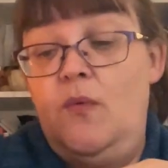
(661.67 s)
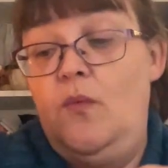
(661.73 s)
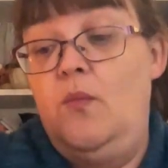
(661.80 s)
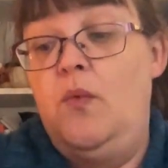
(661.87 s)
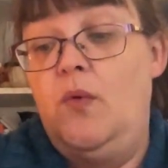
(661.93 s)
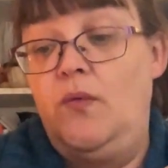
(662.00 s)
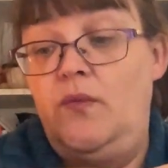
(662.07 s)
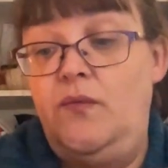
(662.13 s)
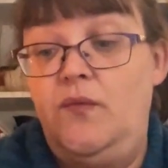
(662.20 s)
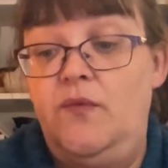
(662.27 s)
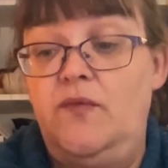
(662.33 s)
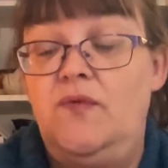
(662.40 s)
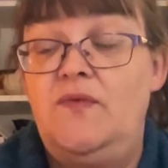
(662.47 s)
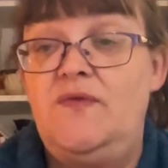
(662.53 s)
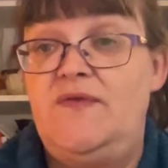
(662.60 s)

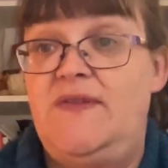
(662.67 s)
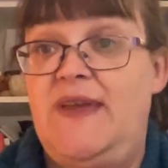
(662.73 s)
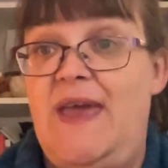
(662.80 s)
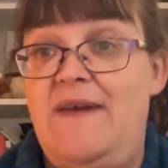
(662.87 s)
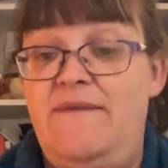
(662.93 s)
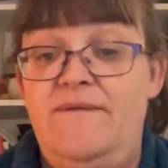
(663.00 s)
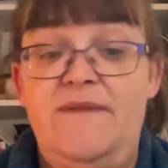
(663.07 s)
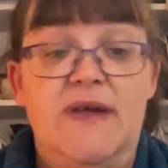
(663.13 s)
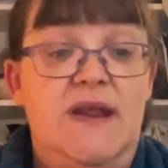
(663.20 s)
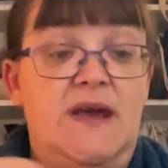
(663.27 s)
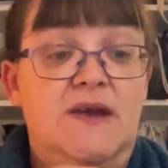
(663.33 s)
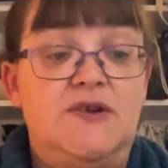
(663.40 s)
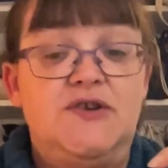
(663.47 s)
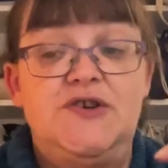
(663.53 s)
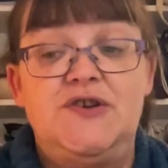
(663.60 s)
wanting to get
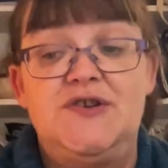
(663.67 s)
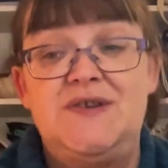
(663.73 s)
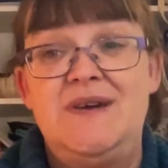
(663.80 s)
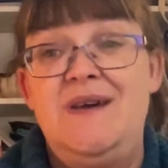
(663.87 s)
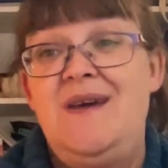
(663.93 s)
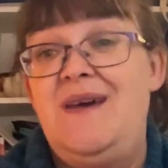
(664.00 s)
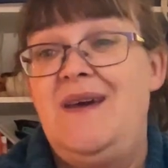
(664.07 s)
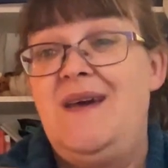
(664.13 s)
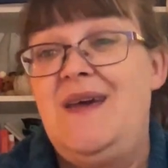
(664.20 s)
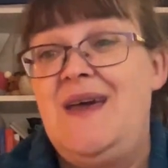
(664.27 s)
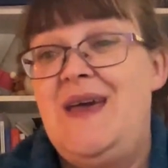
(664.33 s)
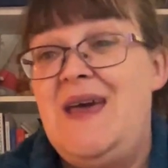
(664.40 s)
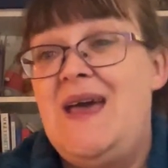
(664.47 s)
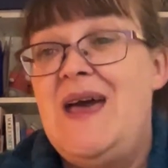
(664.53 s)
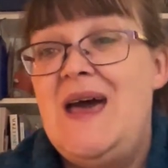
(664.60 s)
finished.
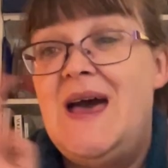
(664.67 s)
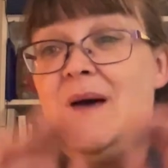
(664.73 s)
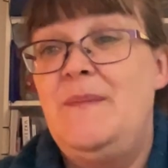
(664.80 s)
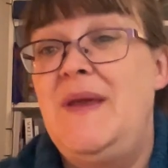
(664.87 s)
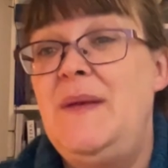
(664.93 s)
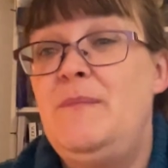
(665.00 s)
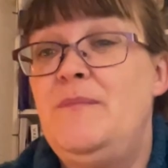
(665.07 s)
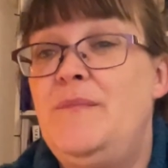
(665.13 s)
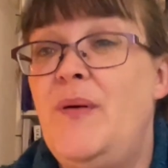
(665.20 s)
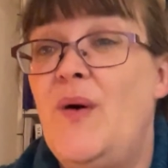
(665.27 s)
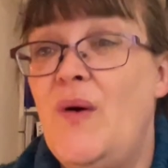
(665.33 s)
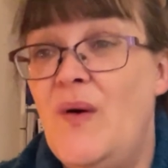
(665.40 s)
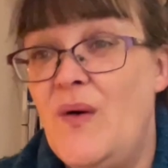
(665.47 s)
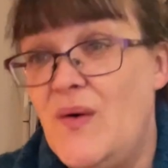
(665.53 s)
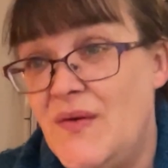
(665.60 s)
I may
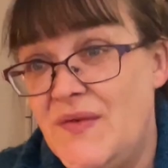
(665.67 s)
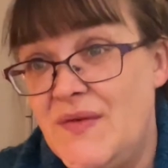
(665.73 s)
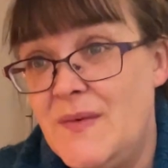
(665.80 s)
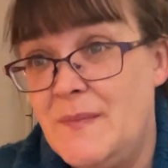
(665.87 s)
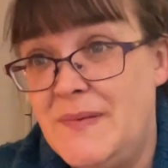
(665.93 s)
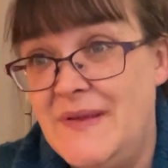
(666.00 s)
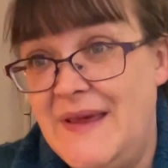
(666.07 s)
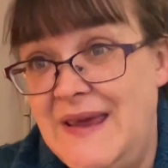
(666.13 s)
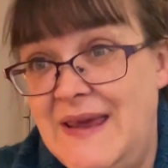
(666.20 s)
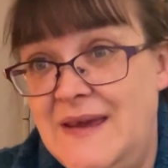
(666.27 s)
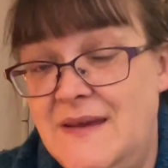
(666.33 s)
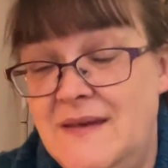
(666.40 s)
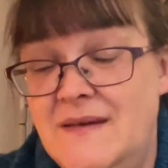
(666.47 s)
possibly...